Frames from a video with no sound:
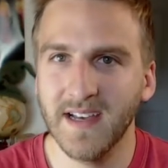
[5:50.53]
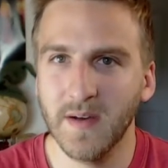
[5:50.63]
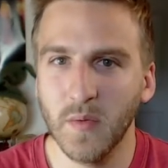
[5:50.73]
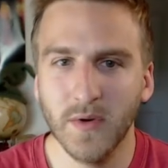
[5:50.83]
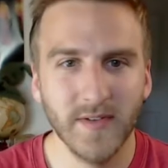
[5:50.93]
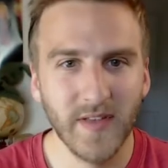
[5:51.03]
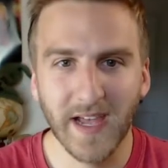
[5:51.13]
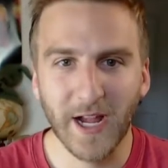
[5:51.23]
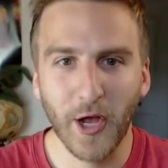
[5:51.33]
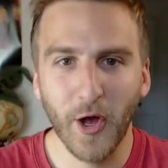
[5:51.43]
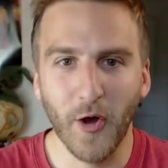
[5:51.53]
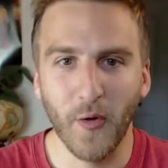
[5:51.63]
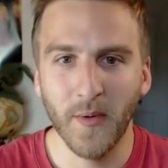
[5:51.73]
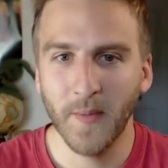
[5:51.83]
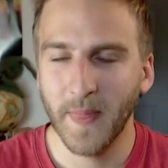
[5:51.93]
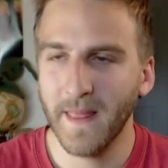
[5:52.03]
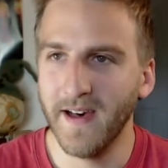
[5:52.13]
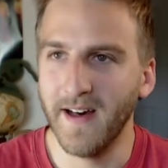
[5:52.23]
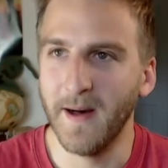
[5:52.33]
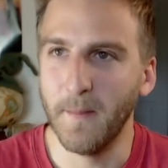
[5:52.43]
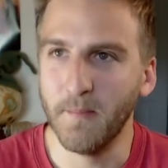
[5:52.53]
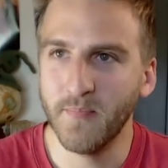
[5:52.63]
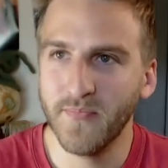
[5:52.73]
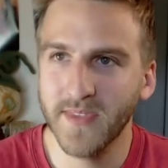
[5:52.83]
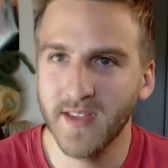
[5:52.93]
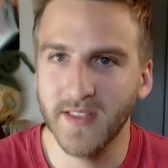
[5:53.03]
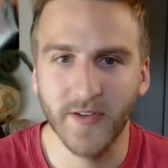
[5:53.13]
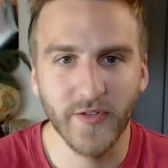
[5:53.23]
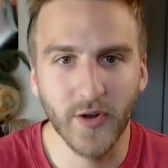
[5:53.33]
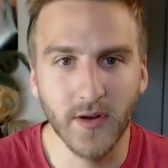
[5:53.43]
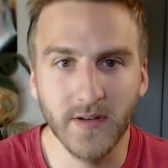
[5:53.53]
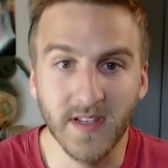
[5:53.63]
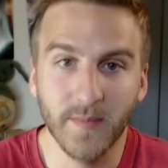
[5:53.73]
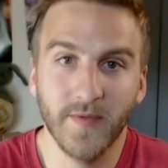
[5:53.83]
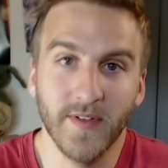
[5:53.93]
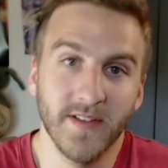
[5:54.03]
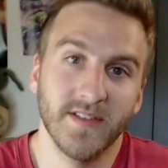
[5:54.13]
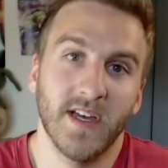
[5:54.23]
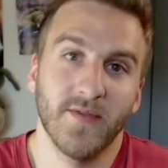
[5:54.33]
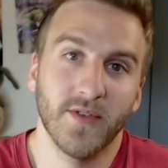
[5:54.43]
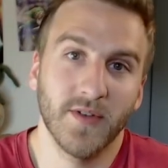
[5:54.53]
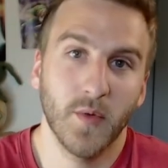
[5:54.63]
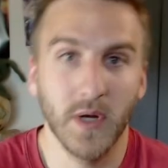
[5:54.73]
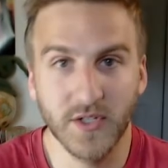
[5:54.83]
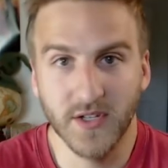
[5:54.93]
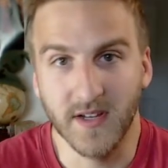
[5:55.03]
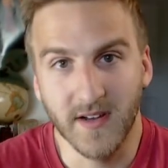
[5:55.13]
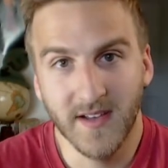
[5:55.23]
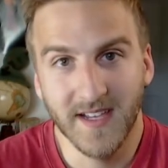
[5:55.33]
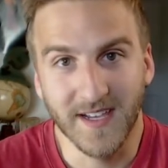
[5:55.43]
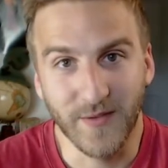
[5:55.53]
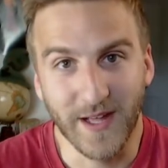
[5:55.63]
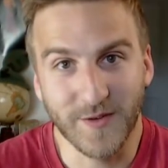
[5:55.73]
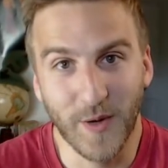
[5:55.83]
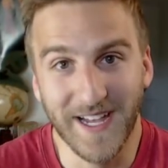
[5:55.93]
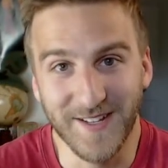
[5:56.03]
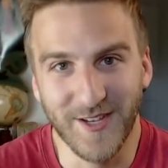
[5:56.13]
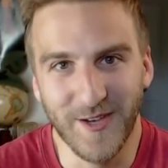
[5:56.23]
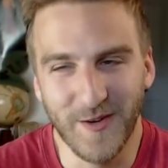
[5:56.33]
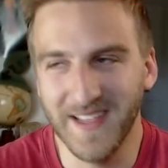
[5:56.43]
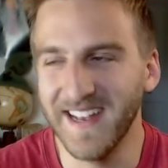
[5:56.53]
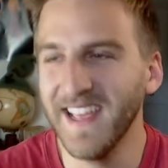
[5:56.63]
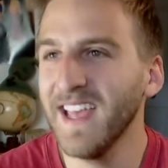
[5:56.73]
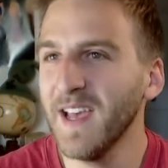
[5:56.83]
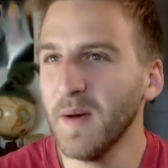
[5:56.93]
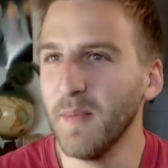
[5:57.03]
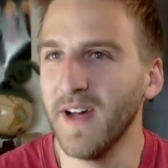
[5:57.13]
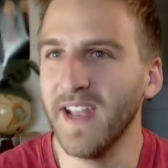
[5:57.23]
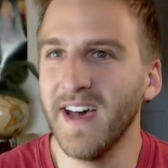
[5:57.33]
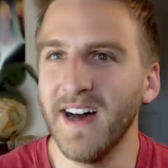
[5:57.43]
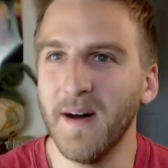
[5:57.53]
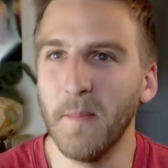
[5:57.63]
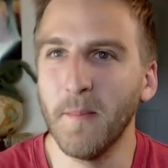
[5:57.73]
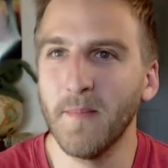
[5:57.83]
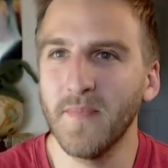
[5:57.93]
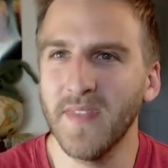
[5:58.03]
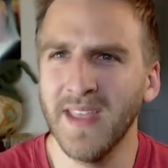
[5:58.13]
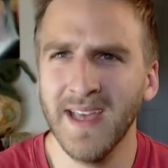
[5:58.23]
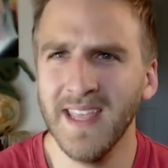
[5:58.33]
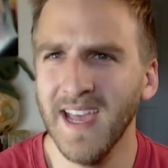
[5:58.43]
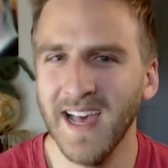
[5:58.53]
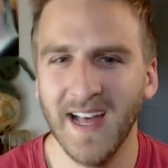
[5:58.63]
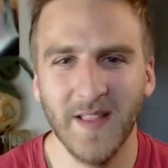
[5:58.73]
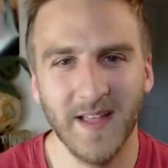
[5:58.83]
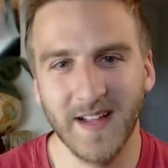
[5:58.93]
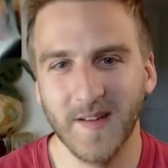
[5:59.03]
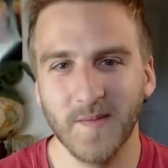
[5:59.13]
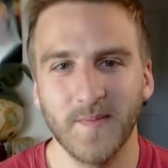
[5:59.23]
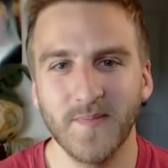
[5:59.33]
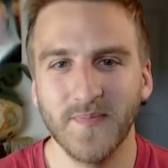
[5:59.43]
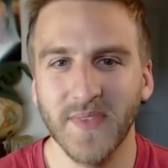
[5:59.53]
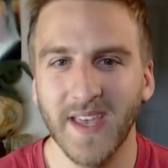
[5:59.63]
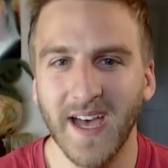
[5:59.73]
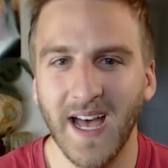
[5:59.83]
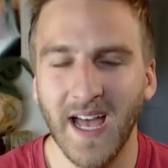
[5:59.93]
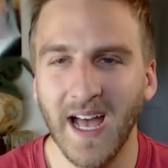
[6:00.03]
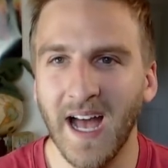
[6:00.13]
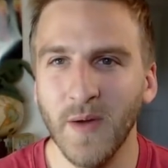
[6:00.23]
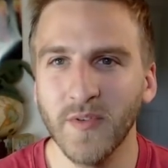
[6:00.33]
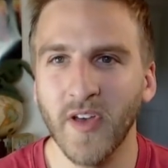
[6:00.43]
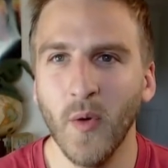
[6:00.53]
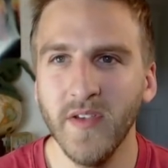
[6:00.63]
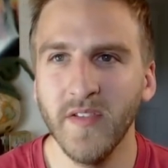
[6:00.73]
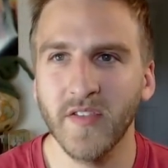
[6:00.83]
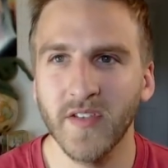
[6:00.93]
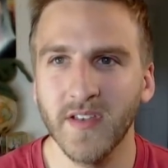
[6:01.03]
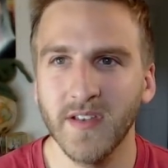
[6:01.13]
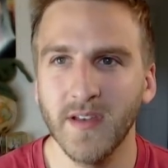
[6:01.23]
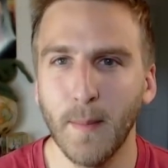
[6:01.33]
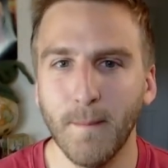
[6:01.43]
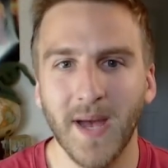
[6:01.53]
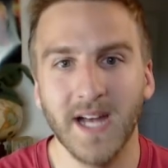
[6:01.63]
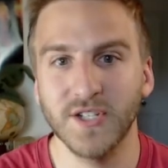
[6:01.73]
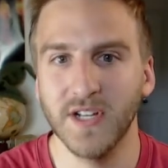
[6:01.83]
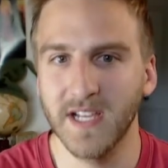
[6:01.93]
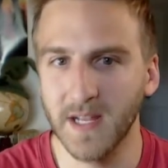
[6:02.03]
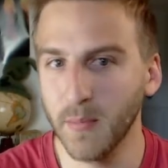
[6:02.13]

where does that go? Um, there's your deep philosophical question, if that's why you tuned in. But um, yeah, yeah, I like, I, I was always imagining and